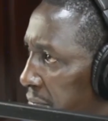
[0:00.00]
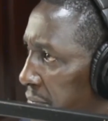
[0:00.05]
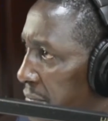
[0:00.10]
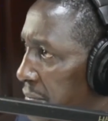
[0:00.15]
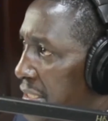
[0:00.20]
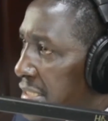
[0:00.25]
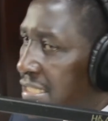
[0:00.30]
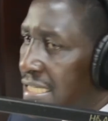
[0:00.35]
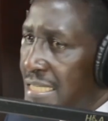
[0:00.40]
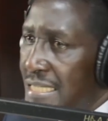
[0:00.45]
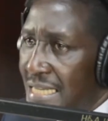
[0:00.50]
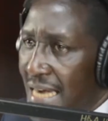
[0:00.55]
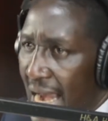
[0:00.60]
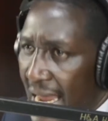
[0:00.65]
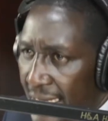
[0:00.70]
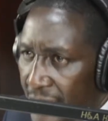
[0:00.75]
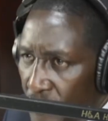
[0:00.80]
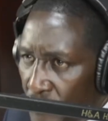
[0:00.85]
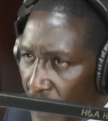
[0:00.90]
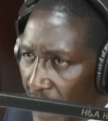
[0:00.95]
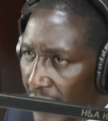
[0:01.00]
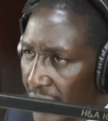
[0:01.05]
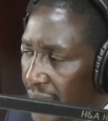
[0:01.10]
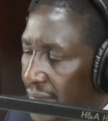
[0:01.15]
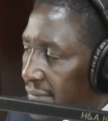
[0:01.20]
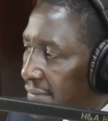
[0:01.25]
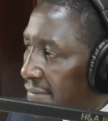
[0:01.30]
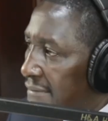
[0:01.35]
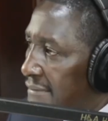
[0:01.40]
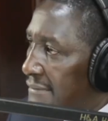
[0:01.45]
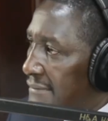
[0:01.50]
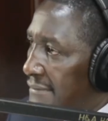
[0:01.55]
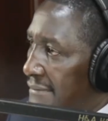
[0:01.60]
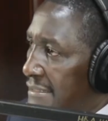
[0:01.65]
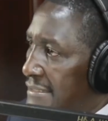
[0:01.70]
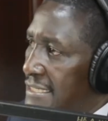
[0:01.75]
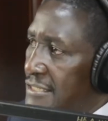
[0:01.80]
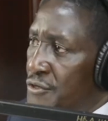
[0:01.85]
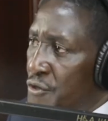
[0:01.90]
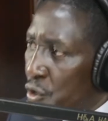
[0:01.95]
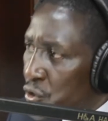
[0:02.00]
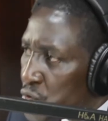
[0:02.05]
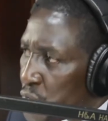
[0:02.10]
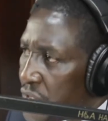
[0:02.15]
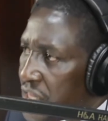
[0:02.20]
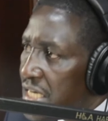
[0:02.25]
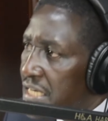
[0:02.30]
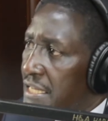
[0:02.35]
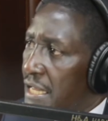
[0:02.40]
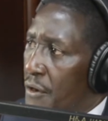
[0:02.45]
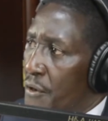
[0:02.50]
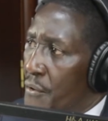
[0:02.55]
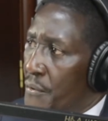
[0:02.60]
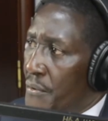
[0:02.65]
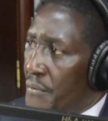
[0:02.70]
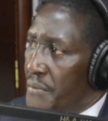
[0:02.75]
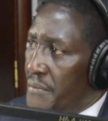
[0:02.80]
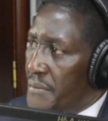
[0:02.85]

It is irregular. It is not within the law.